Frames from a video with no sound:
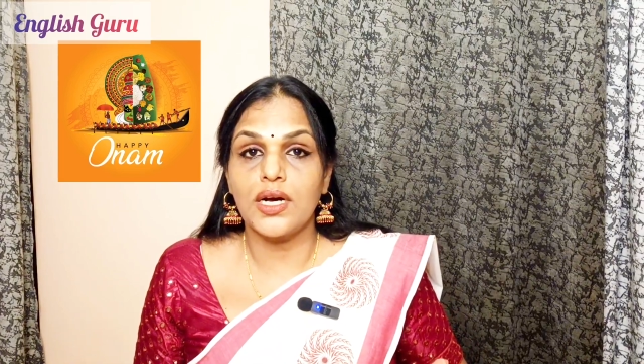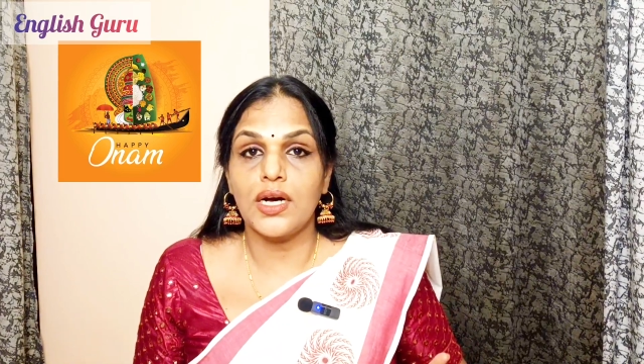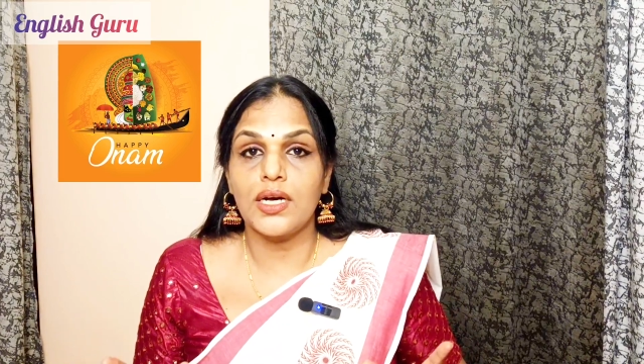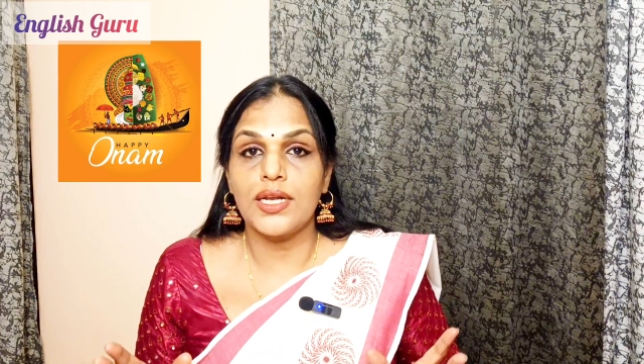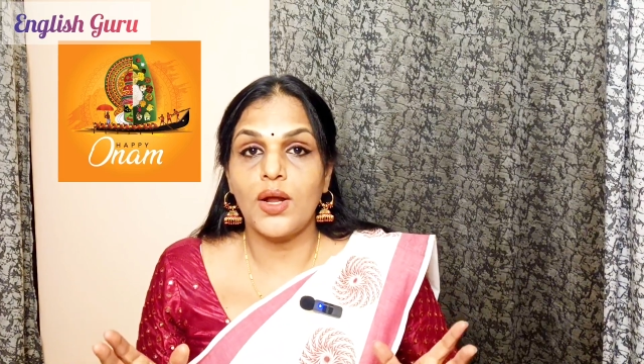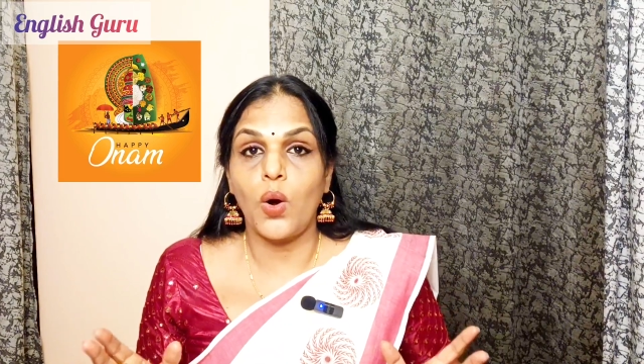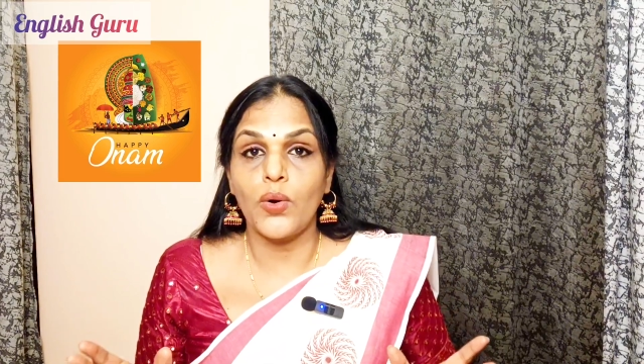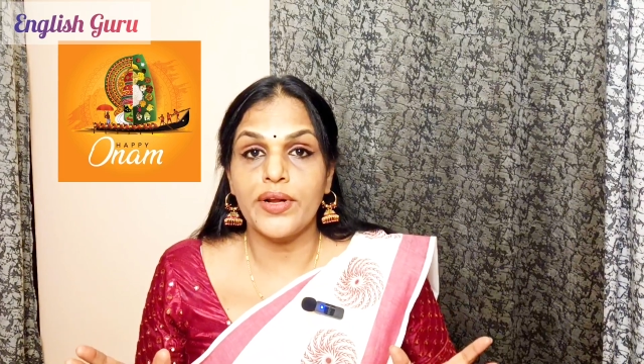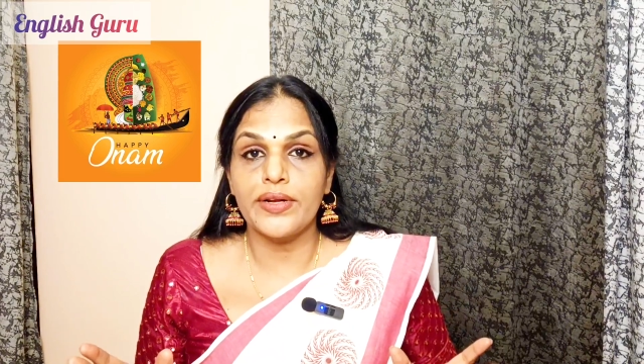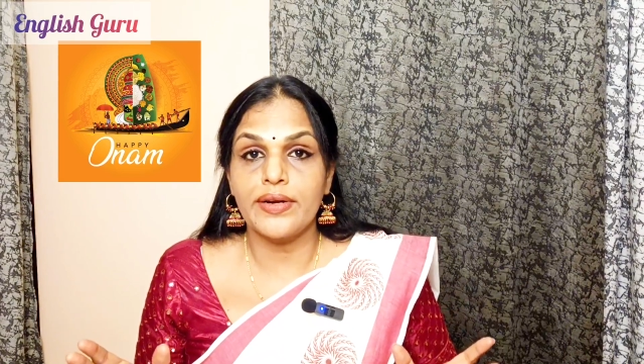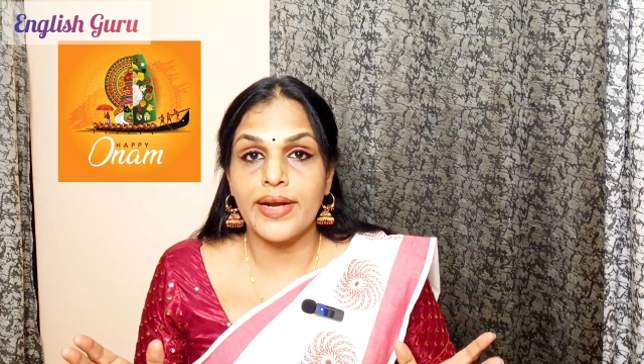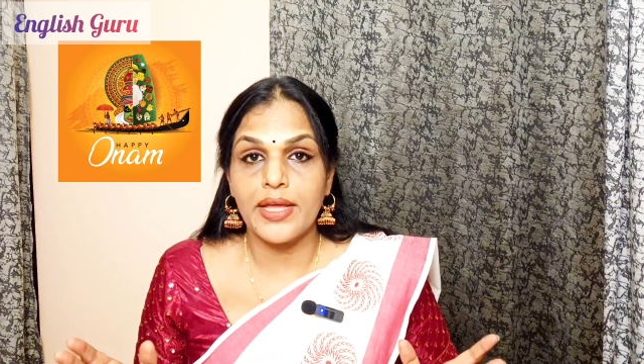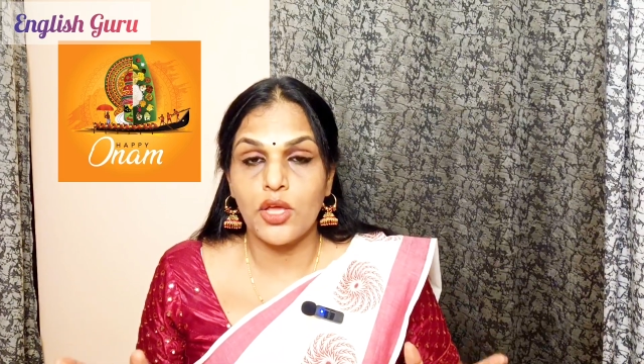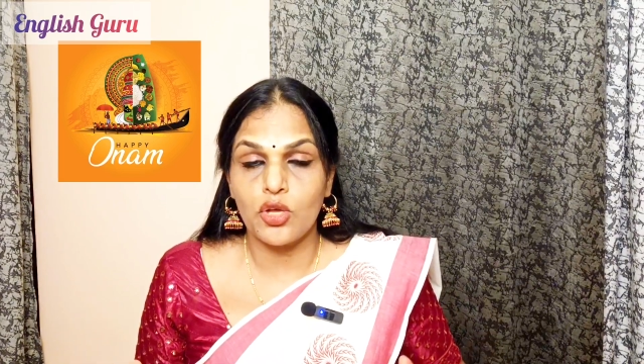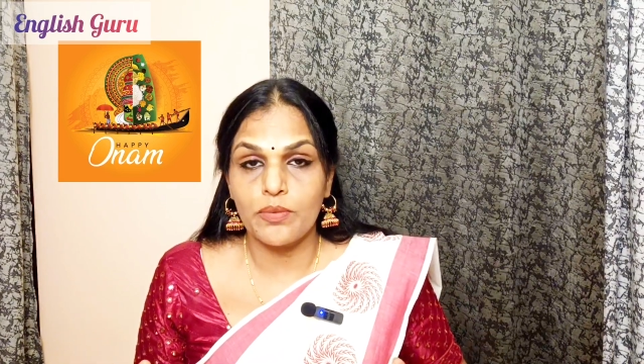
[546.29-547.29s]
an
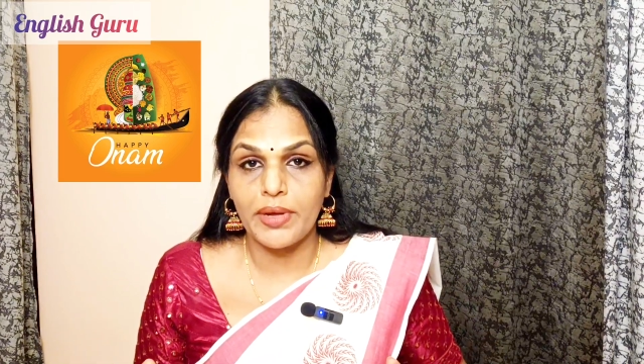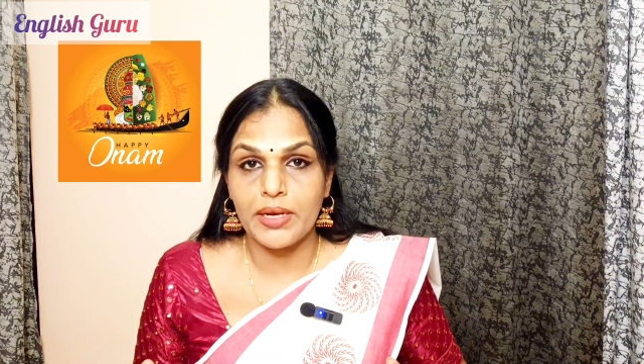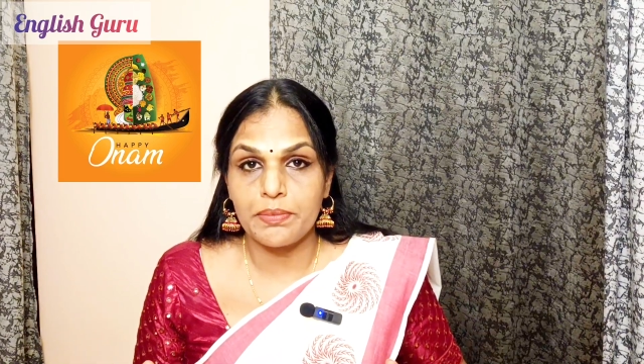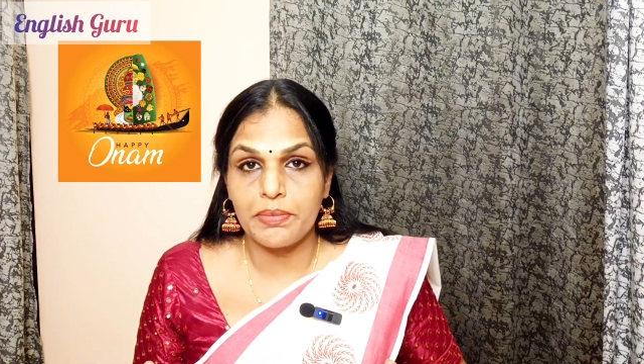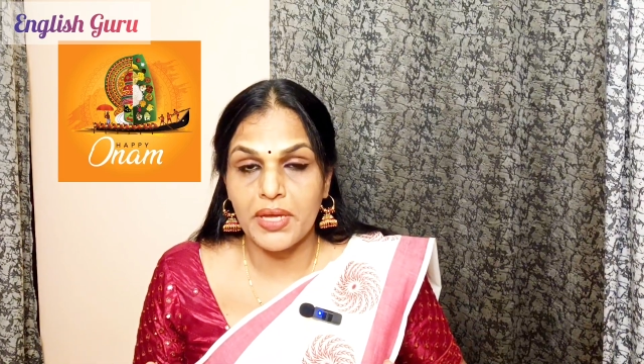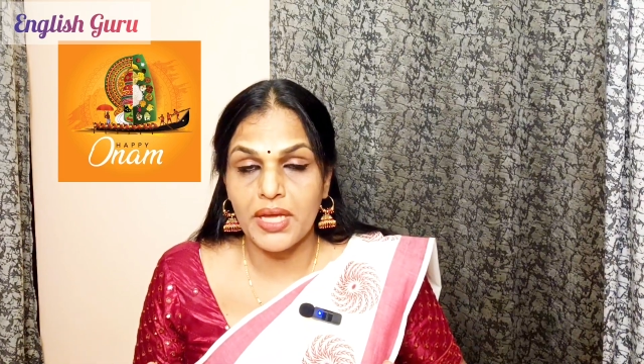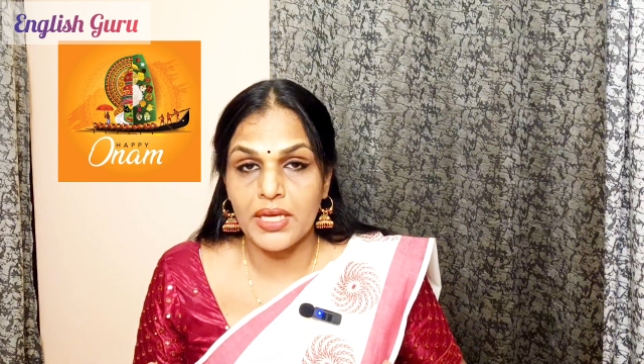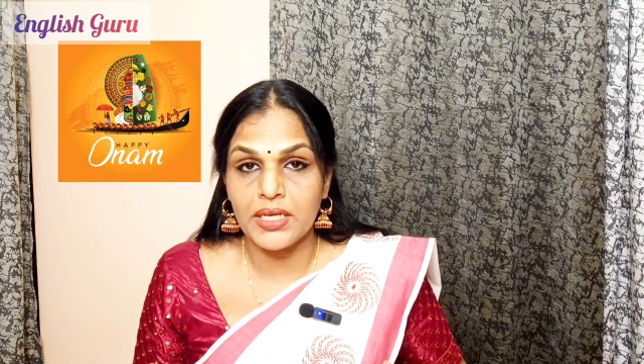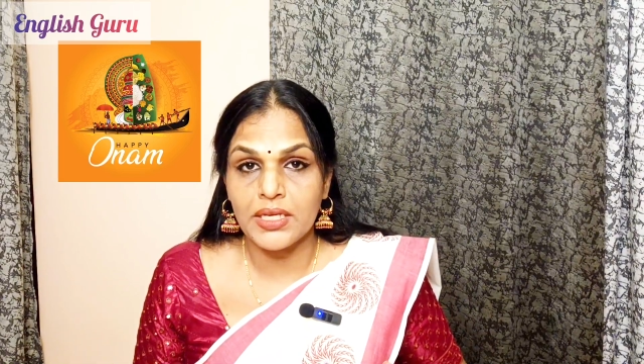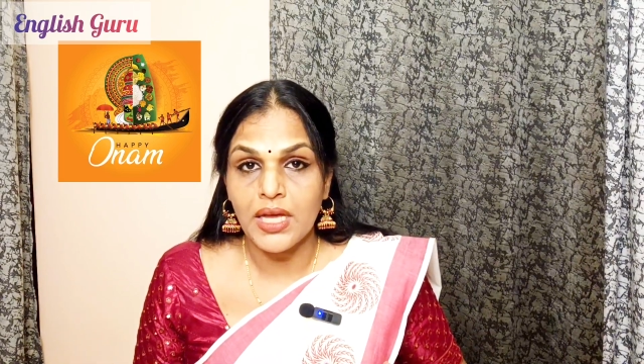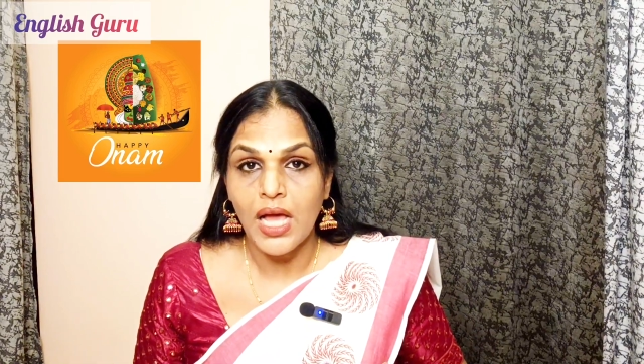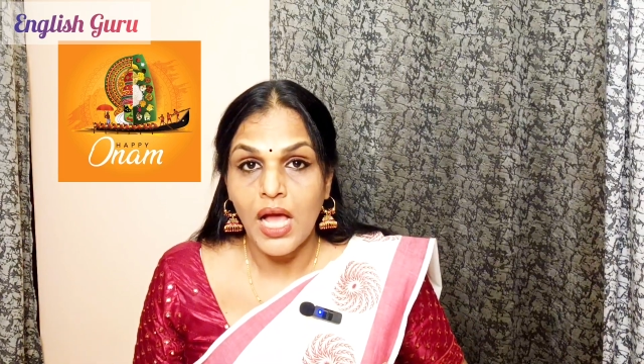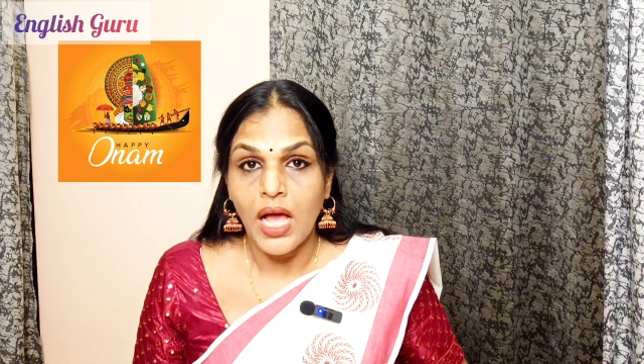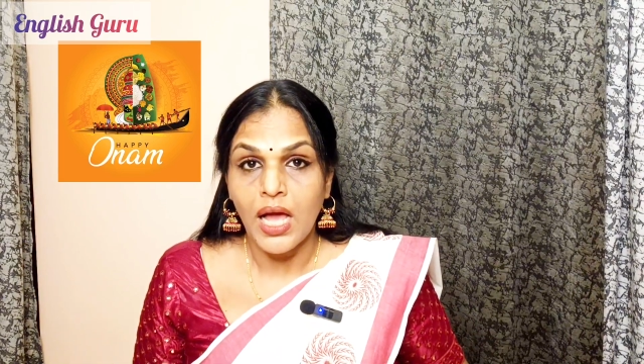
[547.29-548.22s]
ordinary human being.